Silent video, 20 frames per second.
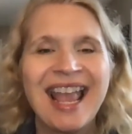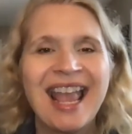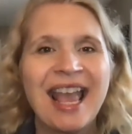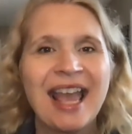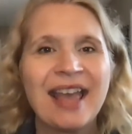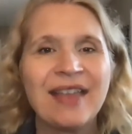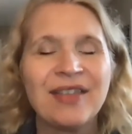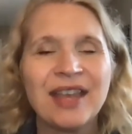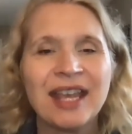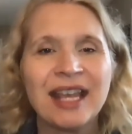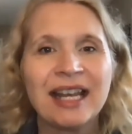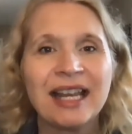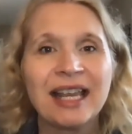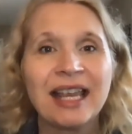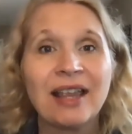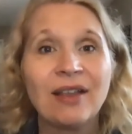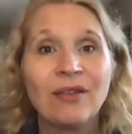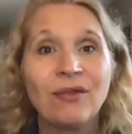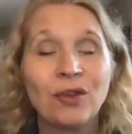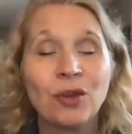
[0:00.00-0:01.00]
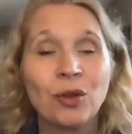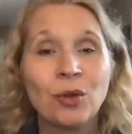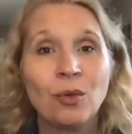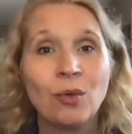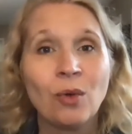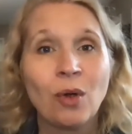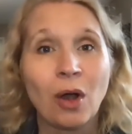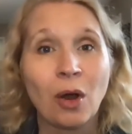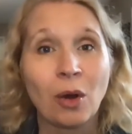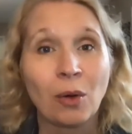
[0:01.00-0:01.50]
And then if
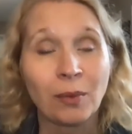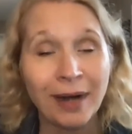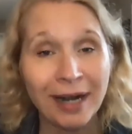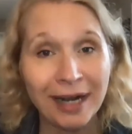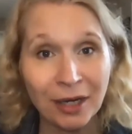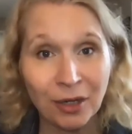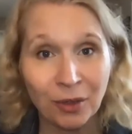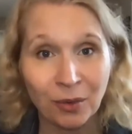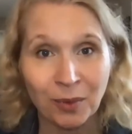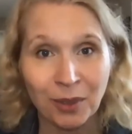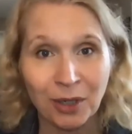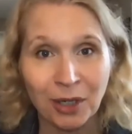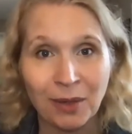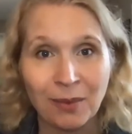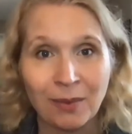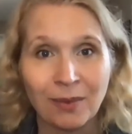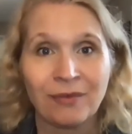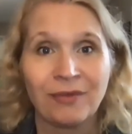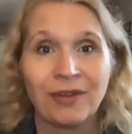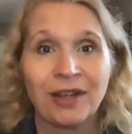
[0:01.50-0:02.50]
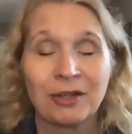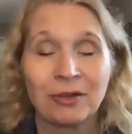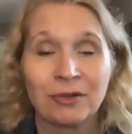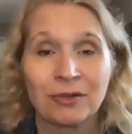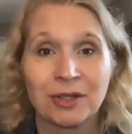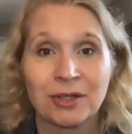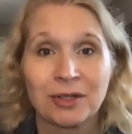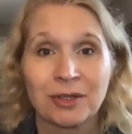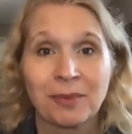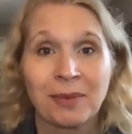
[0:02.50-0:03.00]
you already are working with vendors
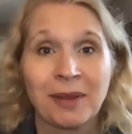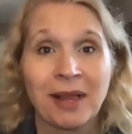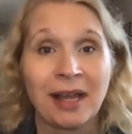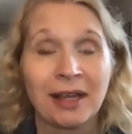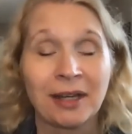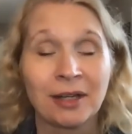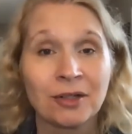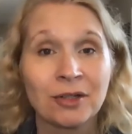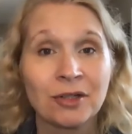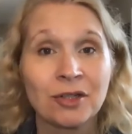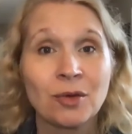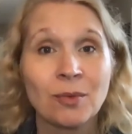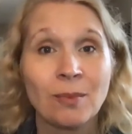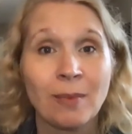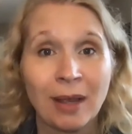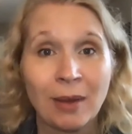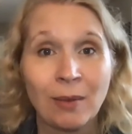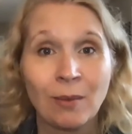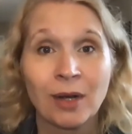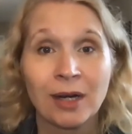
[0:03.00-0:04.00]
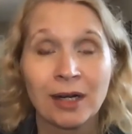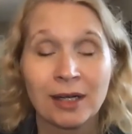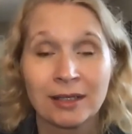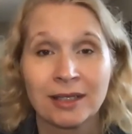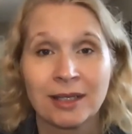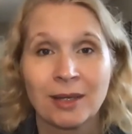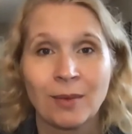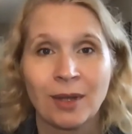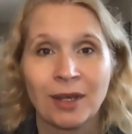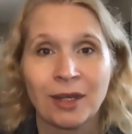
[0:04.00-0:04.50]
or suppliers, you might want to
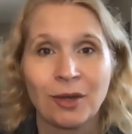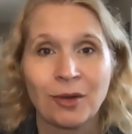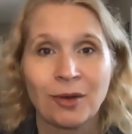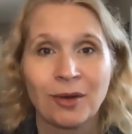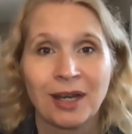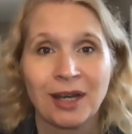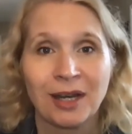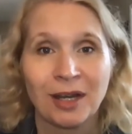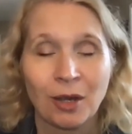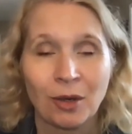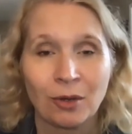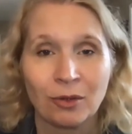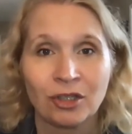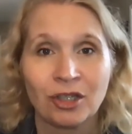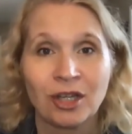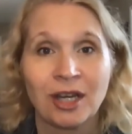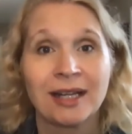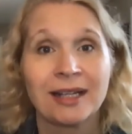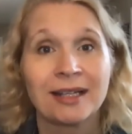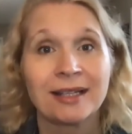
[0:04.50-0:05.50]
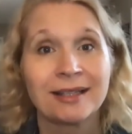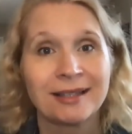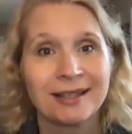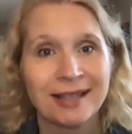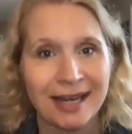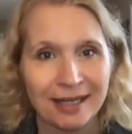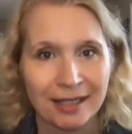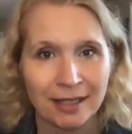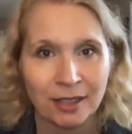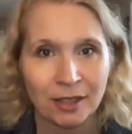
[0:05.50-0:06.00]
see whether you can negotiate
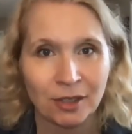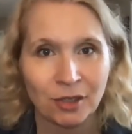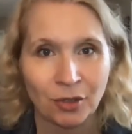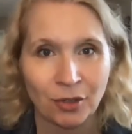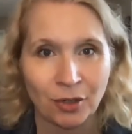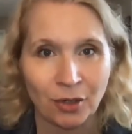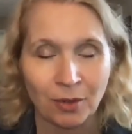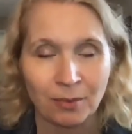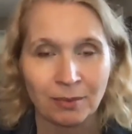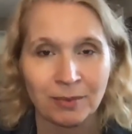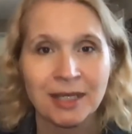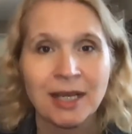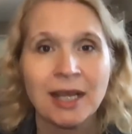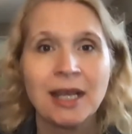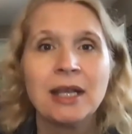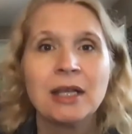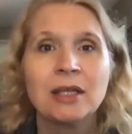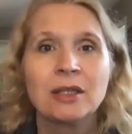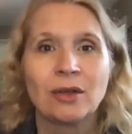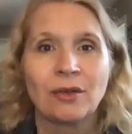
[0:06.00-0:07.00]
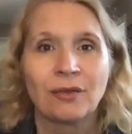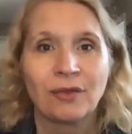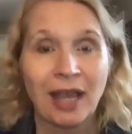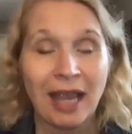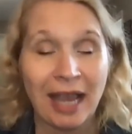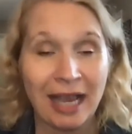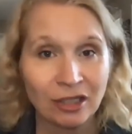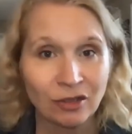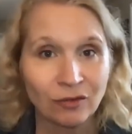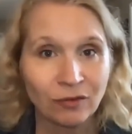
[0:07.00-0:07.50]
extended terms. So if
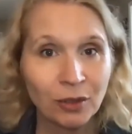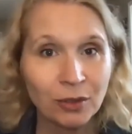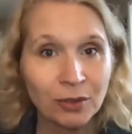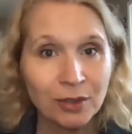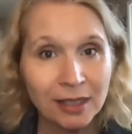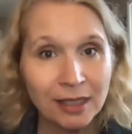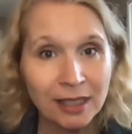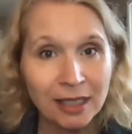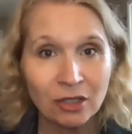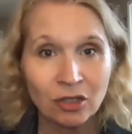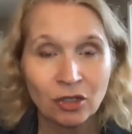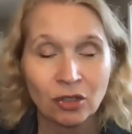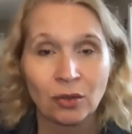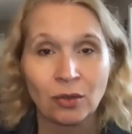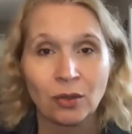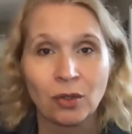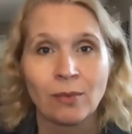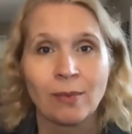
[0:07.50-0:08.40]
cash flow is an issue, you